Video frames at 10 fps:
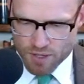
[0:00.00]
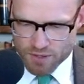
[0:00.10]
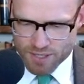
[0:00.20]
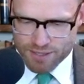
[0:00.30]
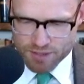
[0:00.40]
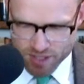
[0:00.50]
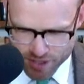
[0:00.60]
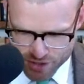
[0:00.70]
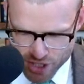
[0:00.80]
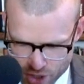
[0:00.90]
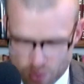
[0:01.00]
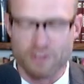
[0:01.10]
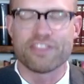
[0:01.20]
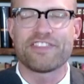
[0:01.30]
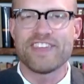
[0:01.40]
uh, the, the
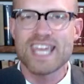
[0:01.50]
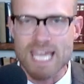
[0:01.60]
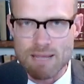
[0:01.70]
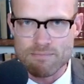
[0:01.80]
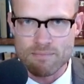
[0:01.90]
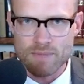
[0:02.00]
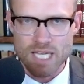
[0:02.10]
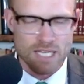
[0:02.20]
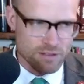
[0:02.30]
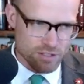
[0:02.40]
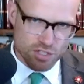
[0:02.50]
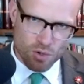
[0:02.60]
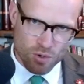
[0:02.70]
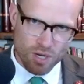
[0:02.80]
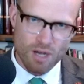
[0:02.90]
continual theme in the
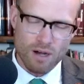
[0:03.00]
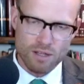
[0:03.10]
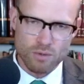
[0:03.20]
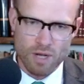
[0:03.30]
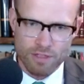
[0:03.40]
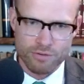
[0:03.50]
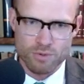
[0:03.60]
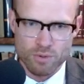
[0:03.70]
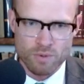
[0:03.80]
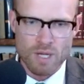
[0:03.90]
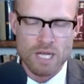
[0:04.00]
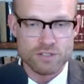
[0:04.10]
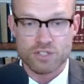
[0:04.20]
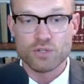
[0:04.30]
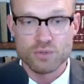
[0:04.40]
Torah all the way through
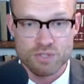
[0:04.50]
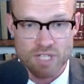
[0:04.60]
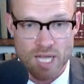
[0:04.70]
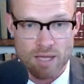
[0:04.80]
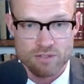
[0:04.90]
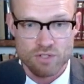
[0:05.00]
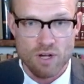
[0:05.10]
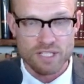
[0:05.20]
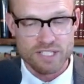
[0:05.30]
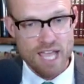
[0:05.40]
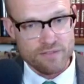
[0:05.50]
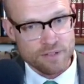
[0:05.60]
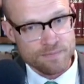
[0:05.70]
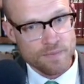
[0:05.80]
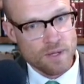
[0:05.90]
to Sa Saul and
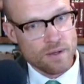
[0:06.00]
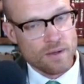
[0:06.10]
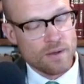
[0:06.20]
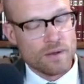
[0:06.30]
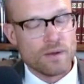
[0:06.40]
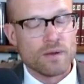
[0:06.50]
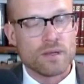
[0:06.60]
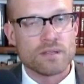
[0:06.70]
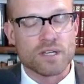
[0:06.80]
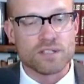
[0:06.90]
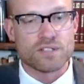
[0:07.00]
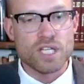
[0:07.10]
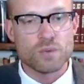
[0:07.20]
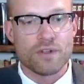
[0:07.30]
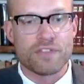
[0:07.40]
David, the
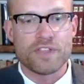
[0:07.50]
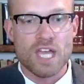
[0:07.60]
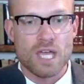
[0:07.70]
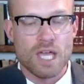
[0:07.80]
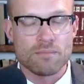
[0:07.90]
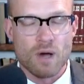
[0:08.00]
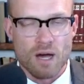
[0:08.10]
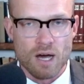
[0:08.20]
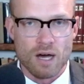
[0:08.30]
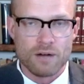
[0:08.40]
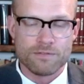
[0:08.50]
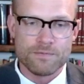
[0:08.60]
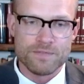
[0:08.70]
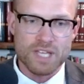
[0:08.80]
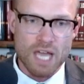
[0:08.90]
continual theme of
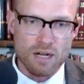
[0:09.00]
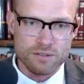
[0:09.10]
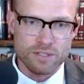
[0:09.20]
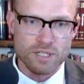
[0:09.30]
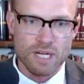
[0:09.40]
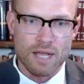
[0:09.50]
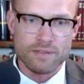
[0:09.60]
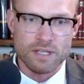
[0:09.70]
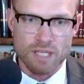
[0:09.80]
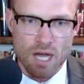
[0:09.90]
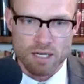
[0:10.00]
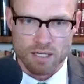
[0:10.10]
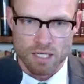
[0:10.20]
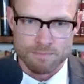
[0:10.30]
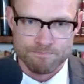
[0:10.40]
the elder and the
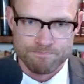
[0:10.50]
younger.